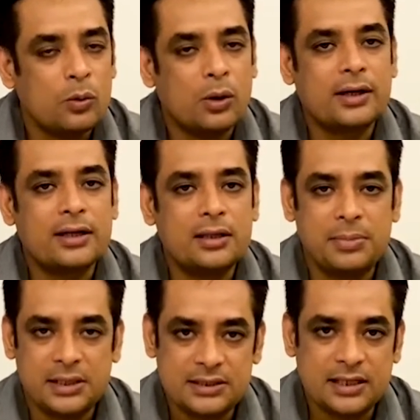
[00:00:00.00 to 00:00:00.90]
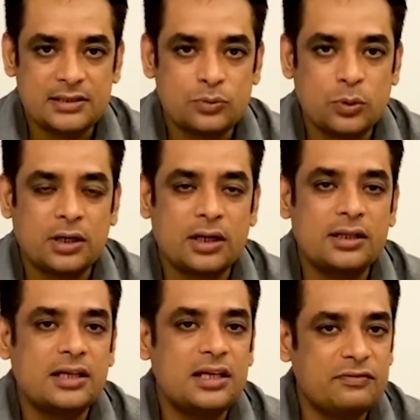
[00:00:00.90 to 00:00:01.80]
what are the basics, what are
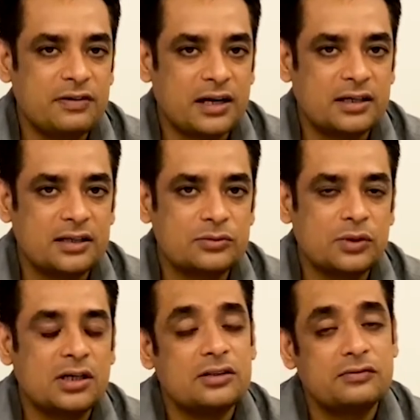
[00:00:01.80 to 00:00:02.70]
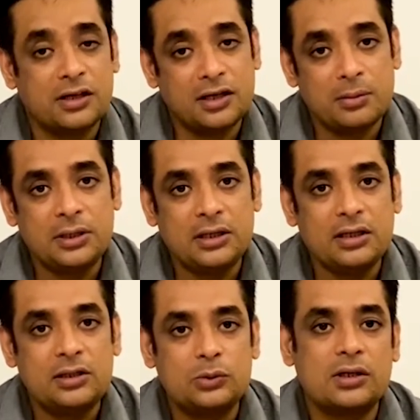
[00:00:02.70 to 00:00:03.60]
the key factors, what are the
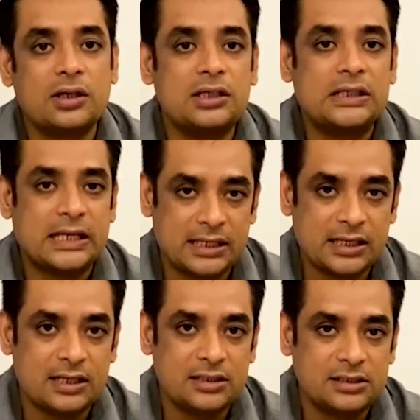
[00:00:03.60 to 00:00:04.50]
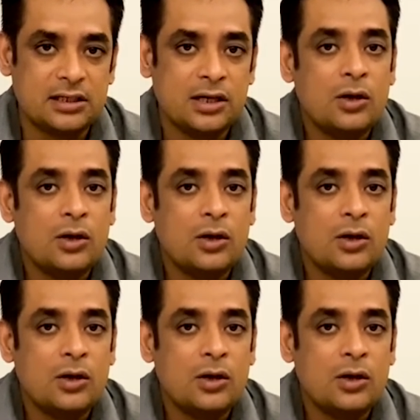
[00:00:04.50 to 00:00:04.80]
fundamentals, what are the technicals,